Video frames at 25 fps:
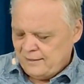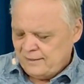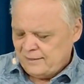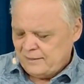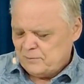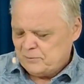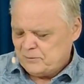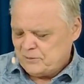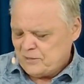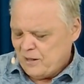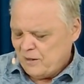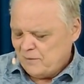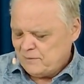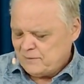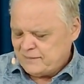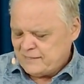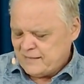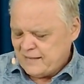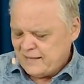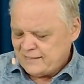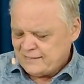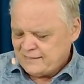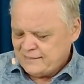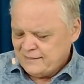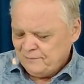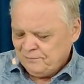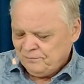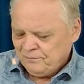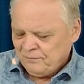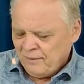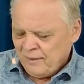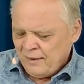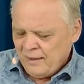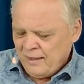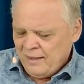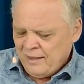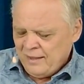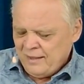And the psalm says,
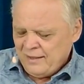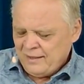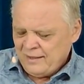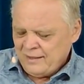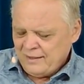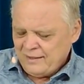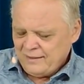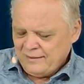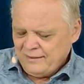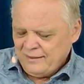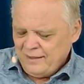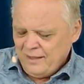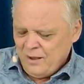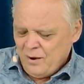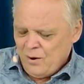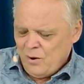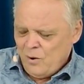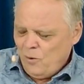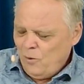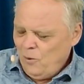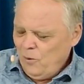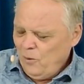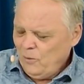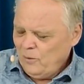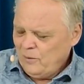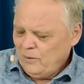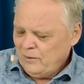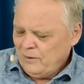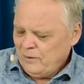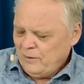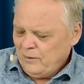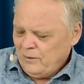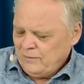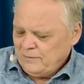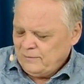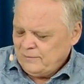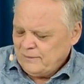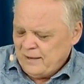uh,
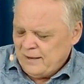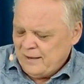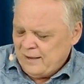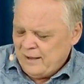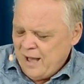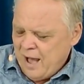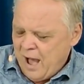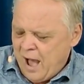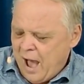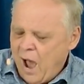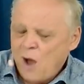uh,